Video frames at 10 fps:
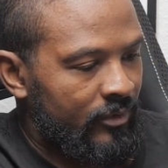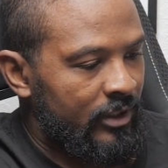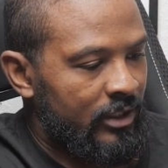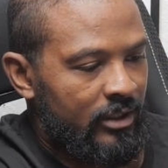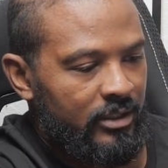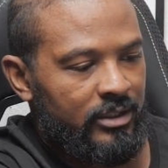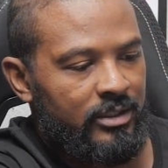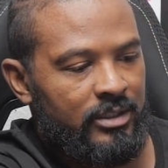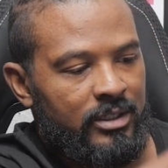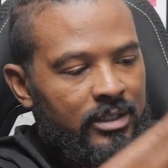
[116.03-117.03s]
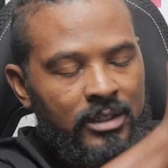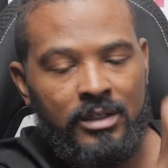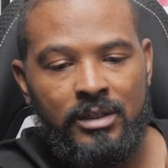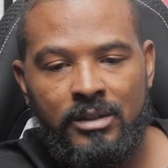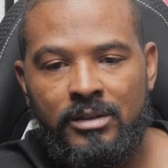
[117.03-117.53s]
yeah, this
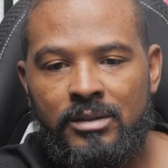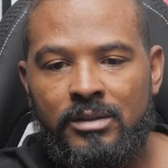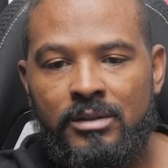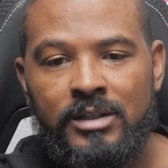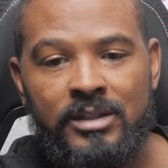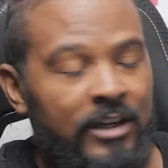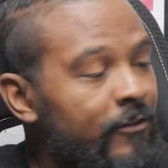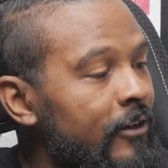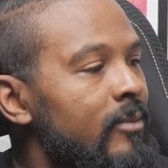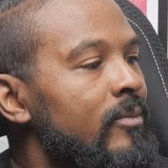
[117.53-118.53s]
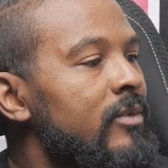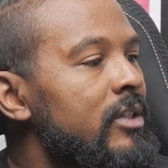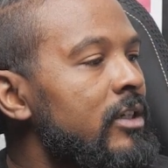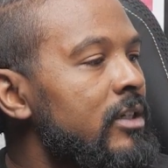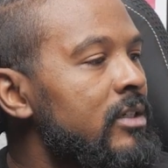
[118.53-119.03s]
is different.
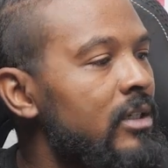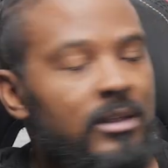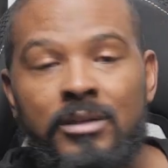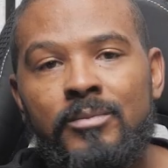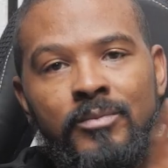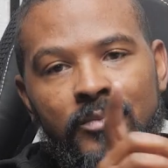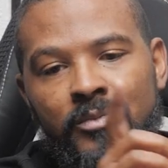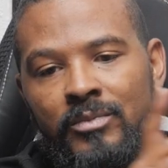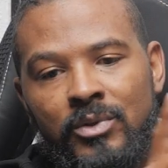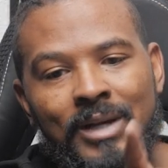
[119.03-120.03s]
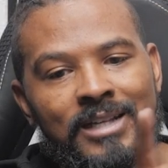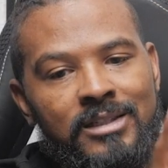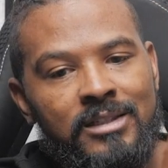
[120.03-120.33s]
CGC, you guys are